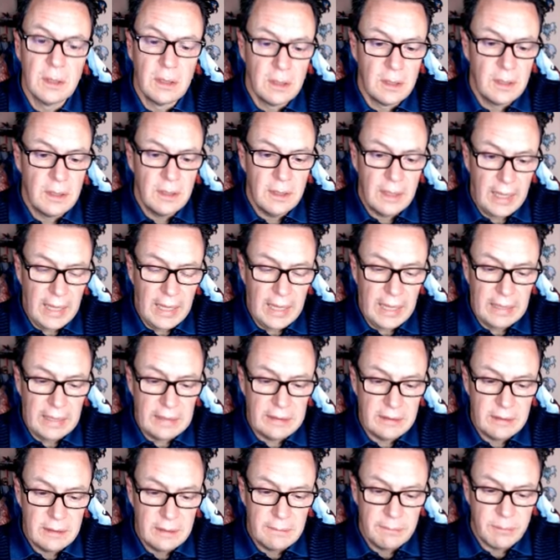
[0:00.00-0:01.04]
and
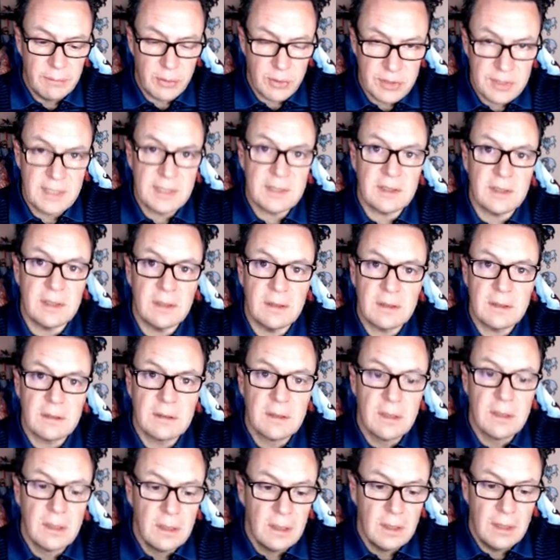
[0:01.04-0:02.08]
persistence
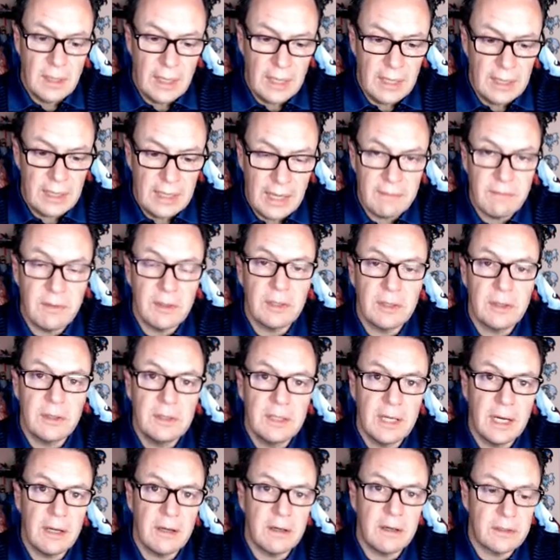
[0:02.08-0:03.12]
and having good
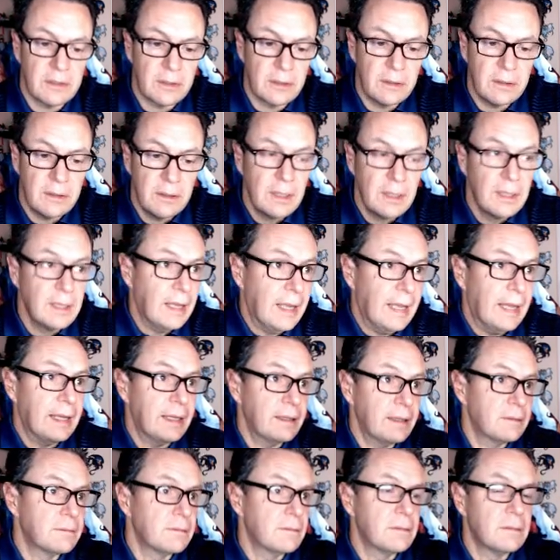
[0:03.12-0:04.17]
character and
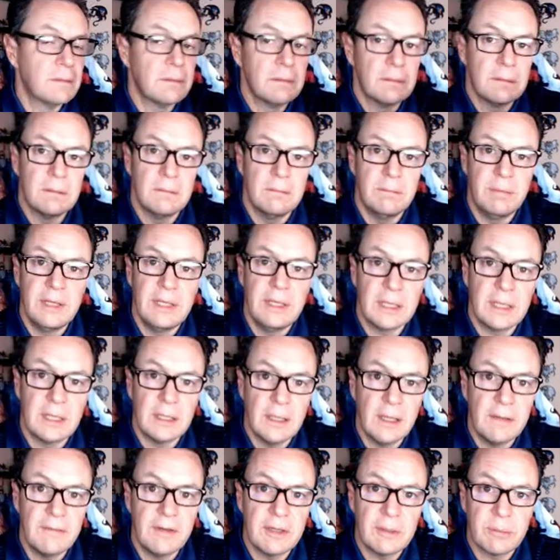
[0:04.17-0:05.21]
being a
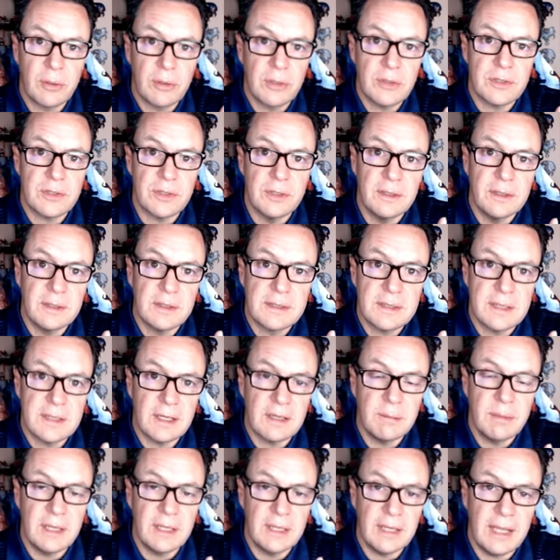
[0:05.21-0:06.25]
loving person instead of being
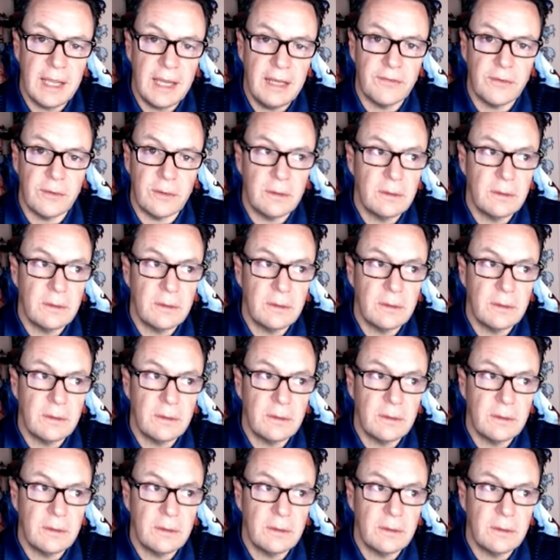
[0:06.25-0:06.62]
hateful.